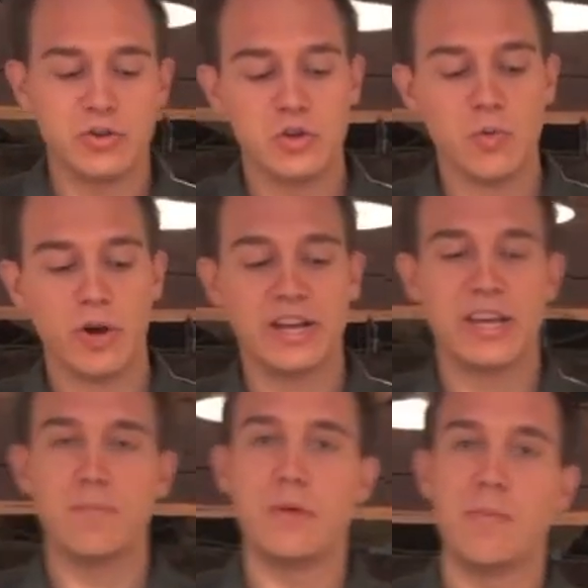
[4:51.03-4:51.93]
you want to
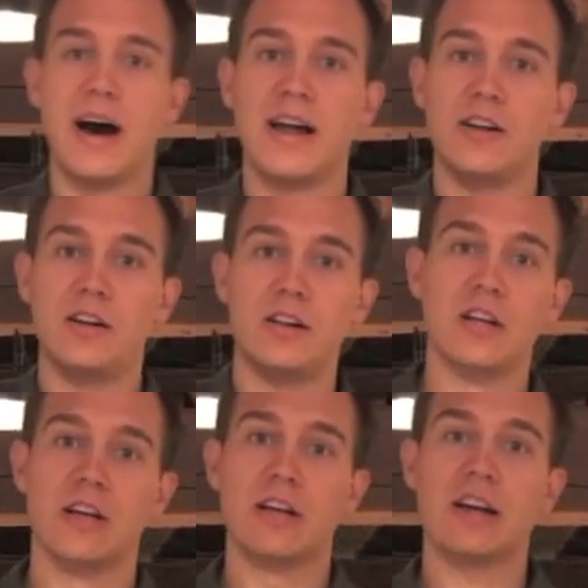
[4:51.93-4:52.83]
keep the bottle
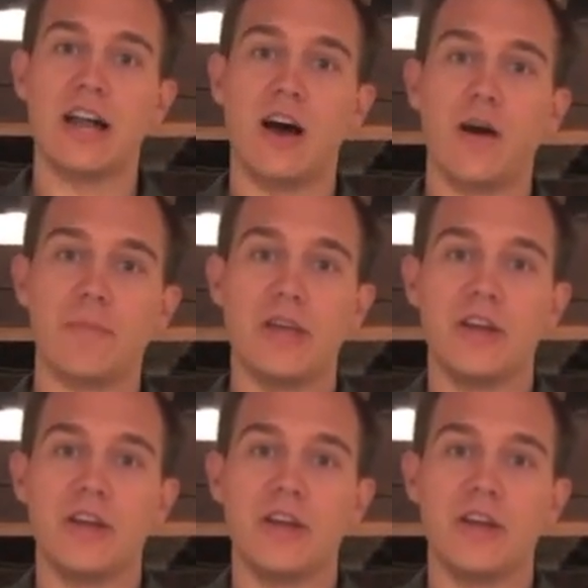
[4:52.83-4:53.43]
kind of up